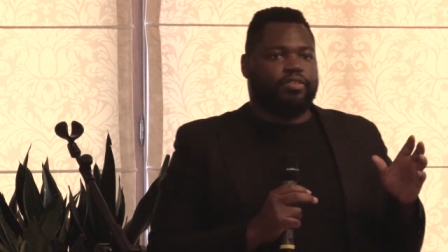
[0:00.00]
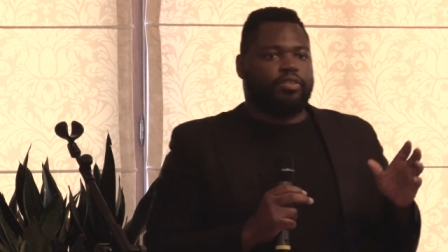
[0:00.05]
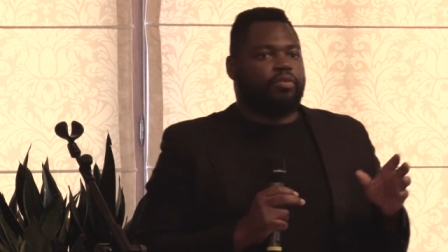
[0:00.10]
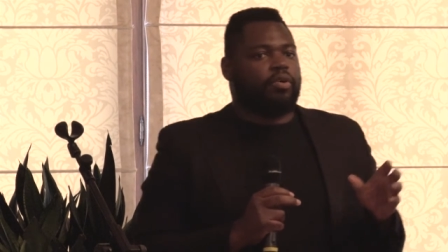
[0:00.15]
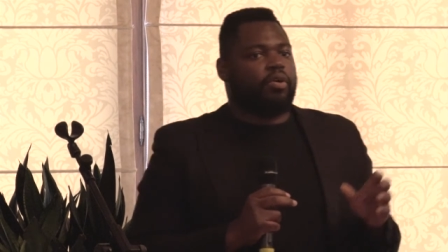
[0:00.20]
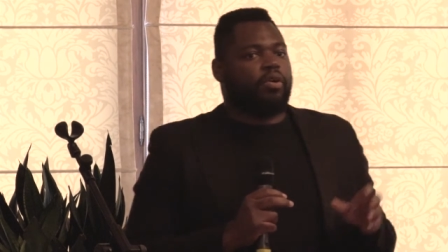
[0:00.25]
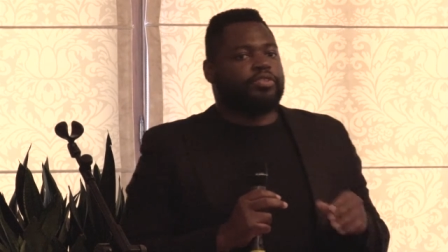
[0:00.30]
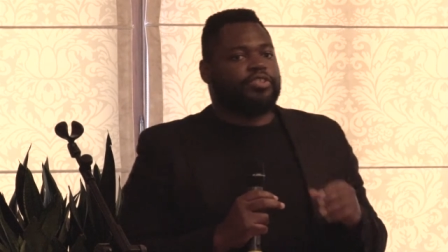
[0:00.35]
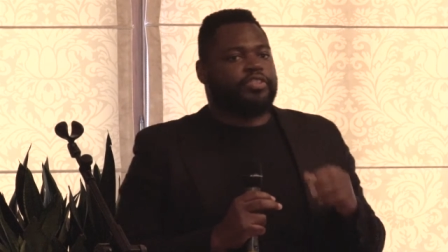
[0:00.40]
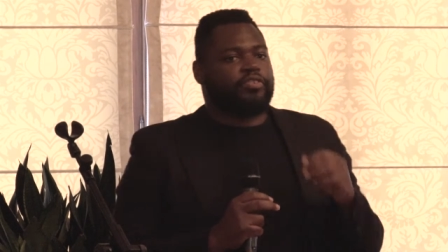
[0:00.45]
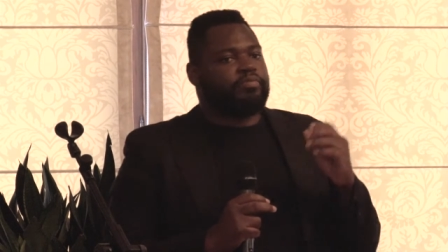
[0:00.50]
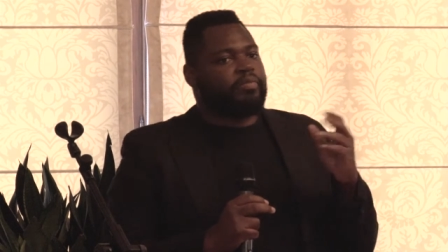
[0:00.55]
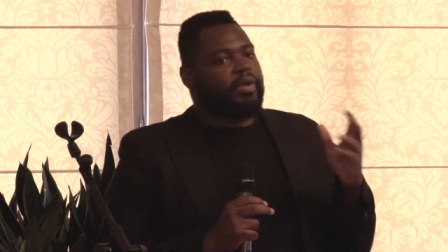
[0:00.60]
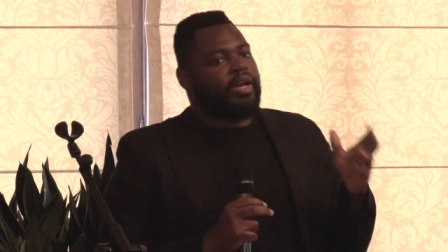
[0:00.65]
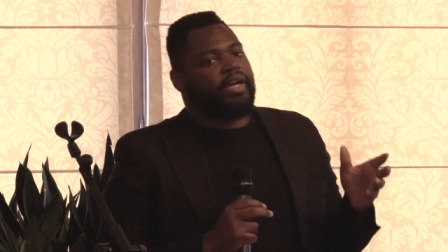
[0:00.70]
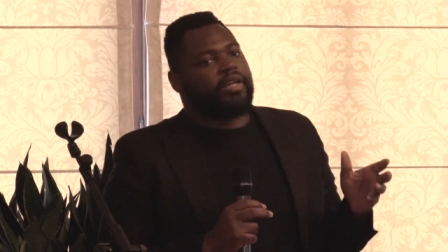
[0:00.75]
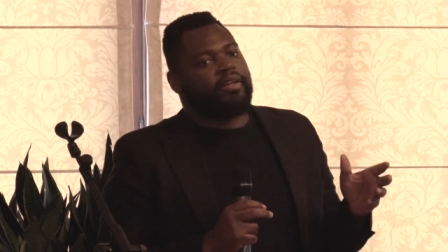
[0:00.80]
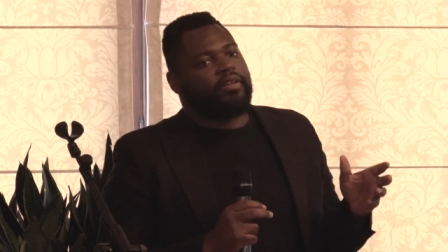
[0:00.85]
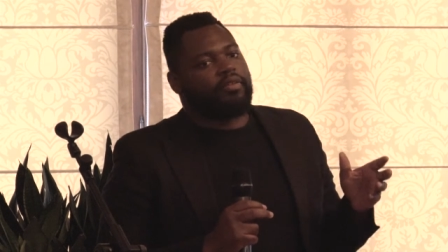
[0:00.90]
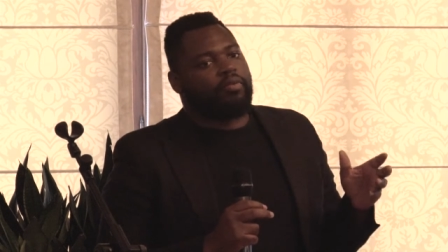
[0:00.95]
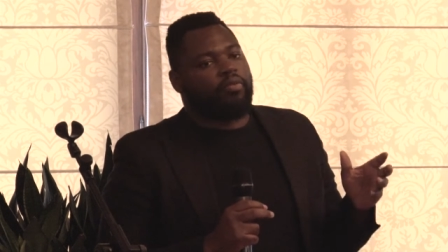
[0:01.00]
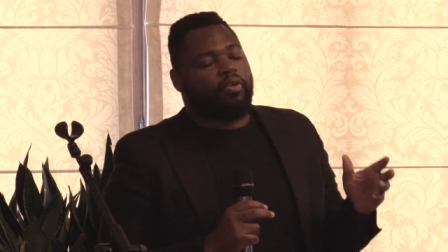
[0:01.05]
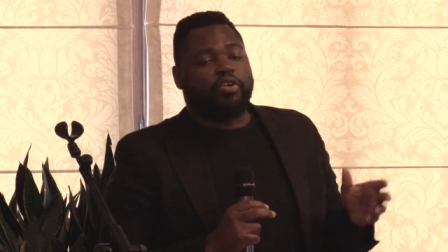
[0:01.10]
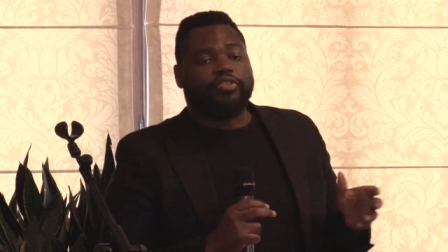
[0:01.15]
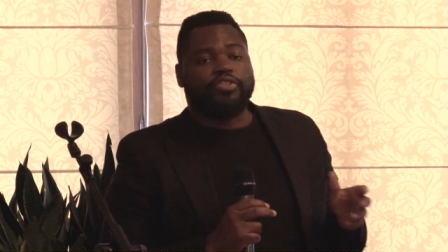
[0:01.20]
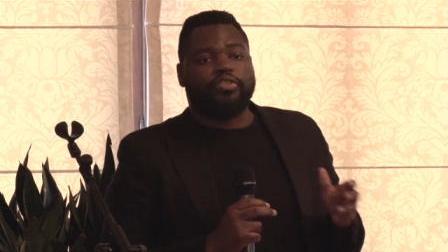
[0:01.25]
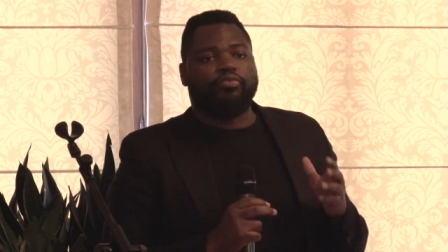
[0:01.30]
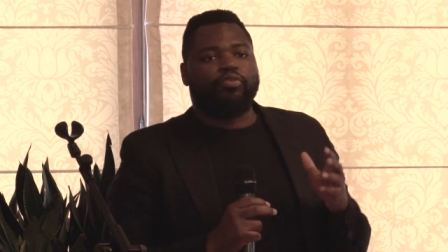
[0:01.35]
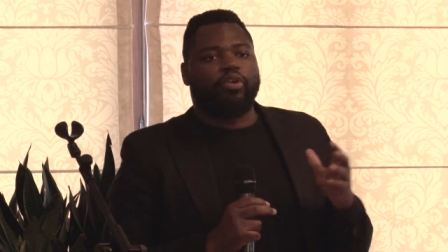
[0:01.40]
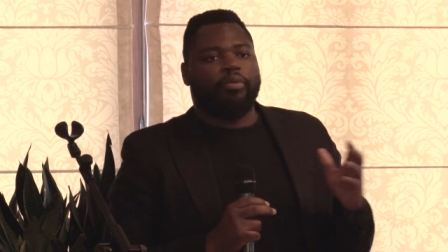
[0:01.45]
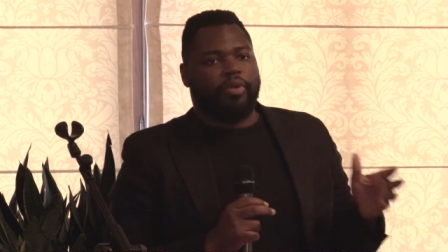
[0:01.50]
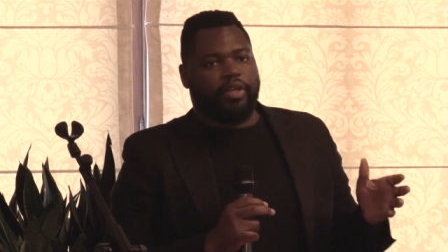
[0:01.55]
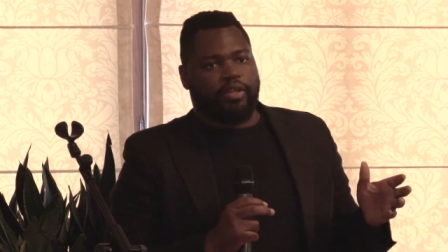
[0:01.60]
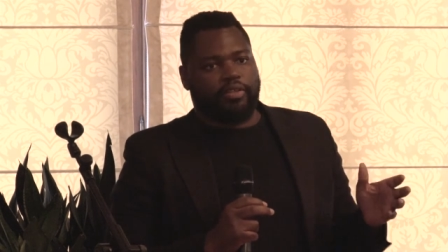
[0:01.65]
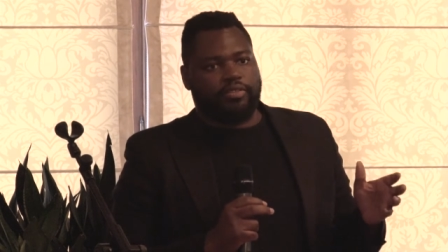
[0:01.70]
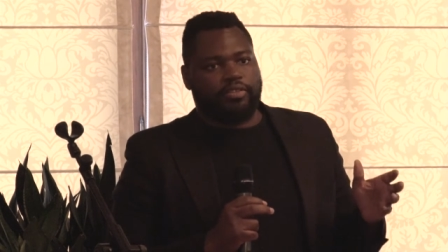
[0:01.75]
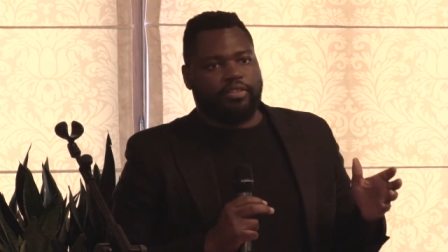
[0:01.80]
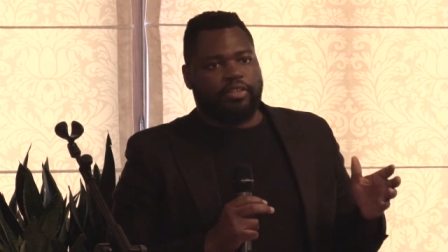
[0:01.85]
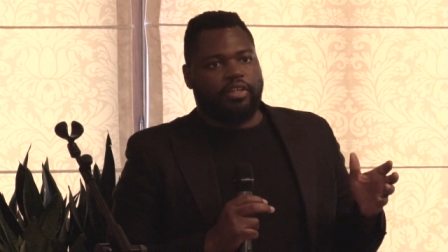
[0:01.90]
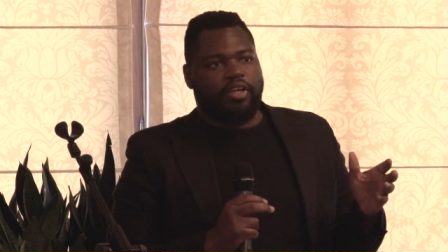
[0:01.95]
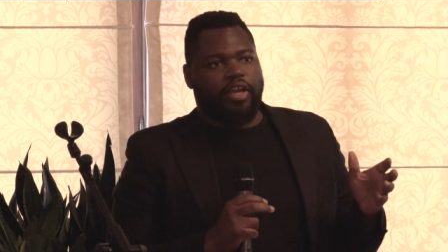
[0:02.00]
the roles of men, the roles of women,